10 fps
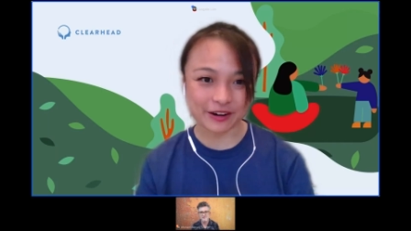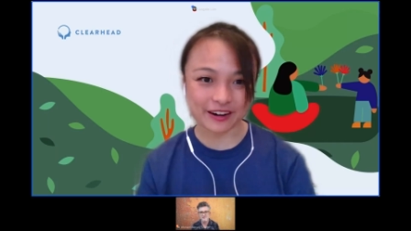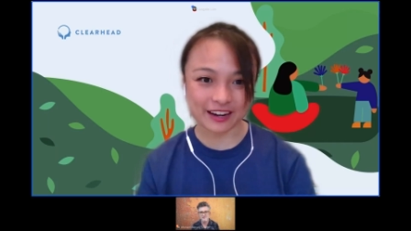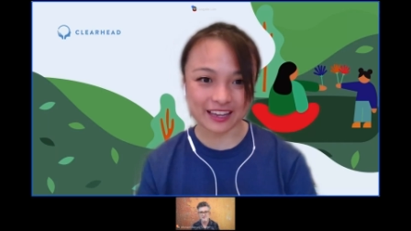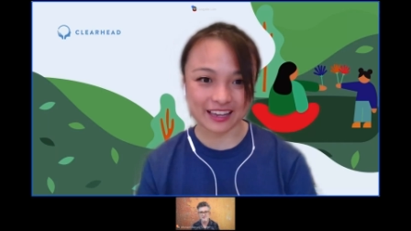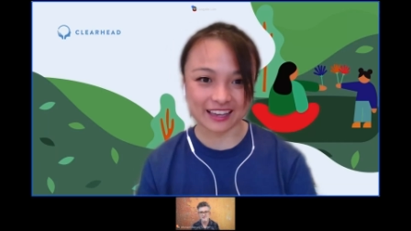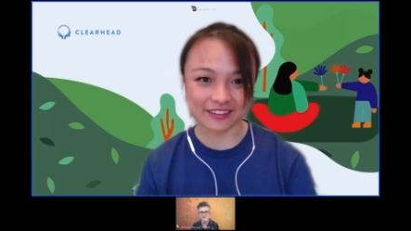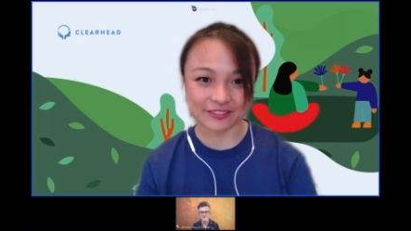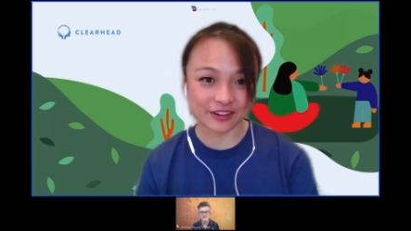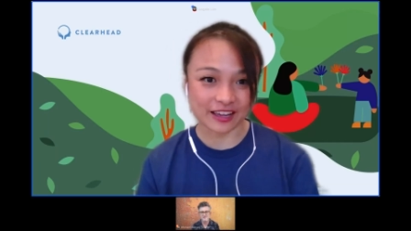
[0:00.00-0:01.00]
Uh, if
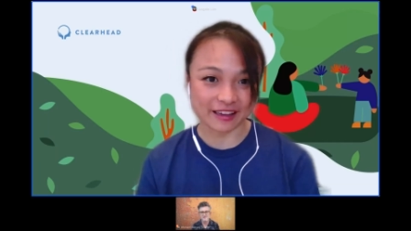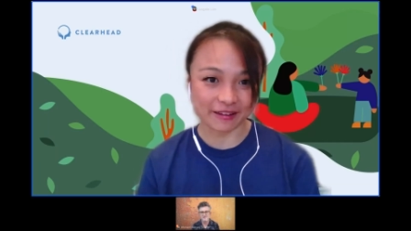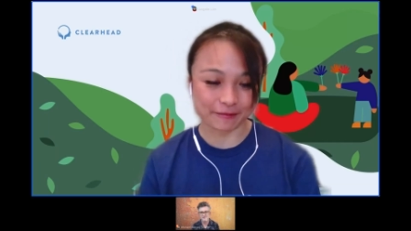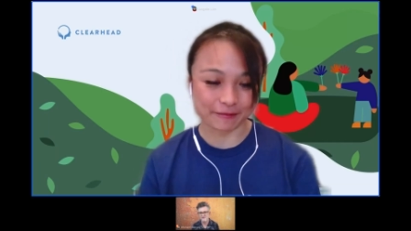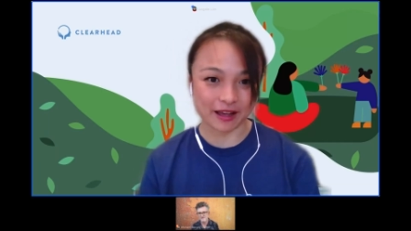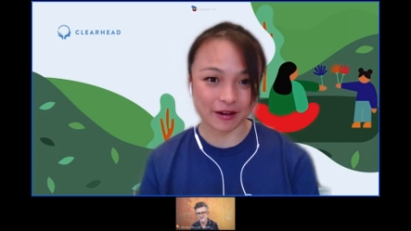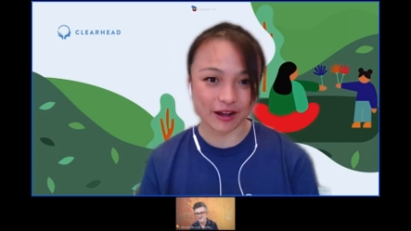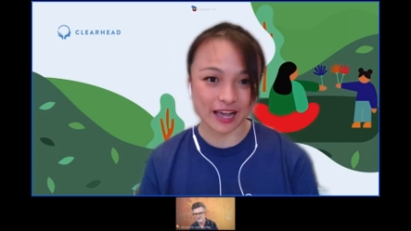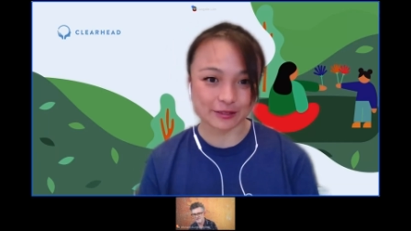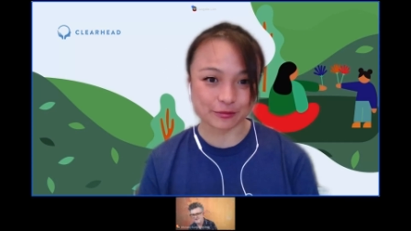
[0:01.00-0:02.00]
not, um, I'll
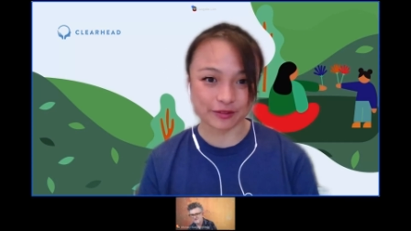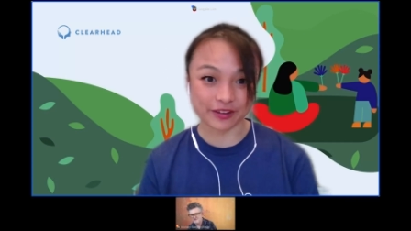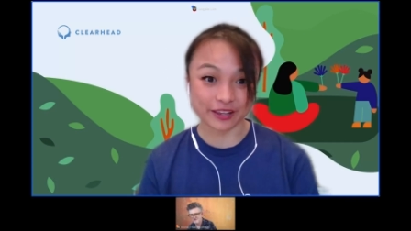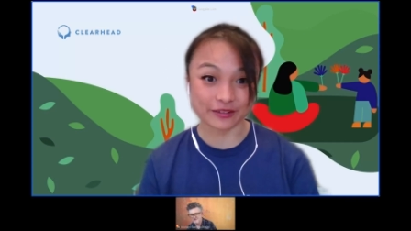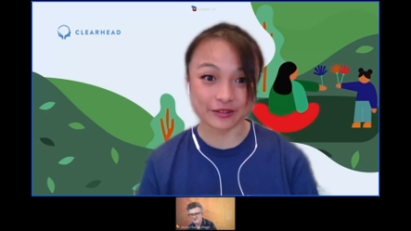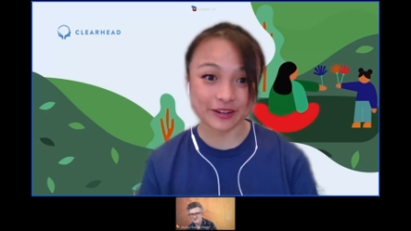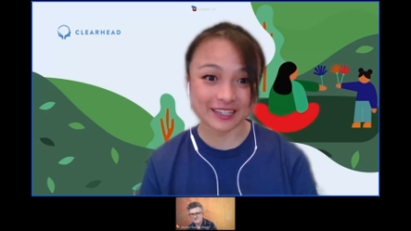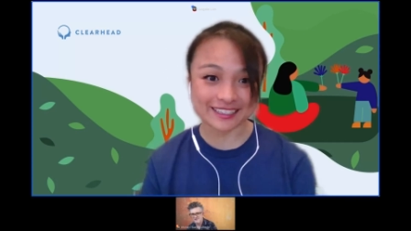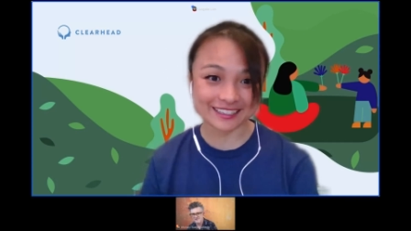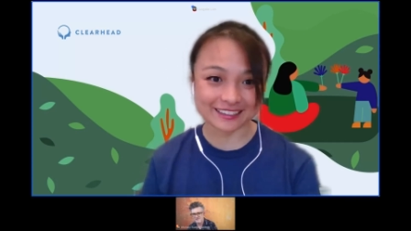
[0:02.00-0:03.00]
ask one final question.